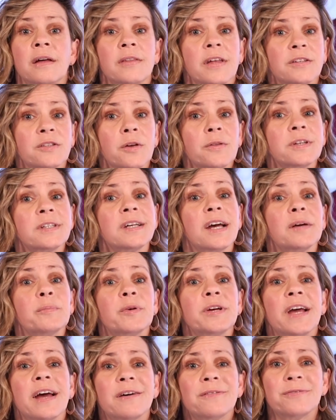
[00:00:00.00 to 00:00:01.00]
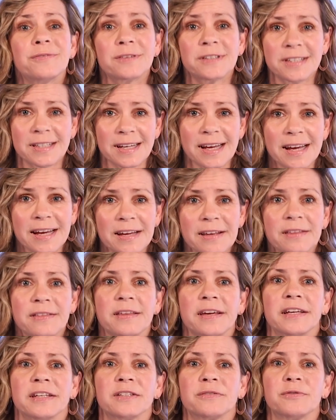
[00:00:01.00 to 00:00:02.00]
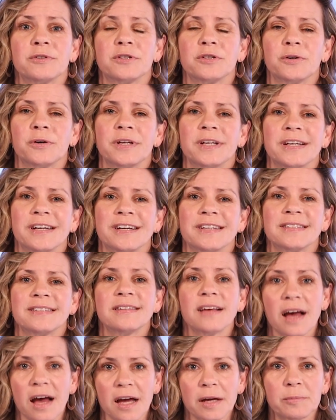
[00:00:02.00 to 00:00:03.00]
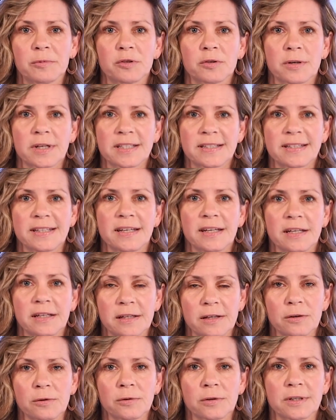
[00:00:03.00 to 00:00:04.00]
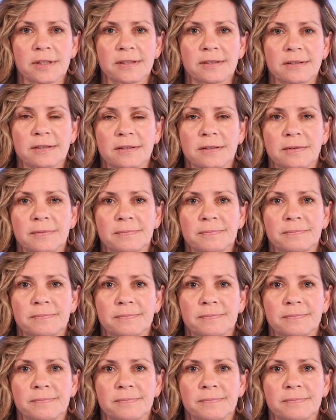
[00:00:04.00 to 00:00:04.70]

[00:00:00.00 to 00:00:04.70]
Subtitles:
That's all the time we have for today. Thanks for joining us. I'm Tracy E. Gilchrist.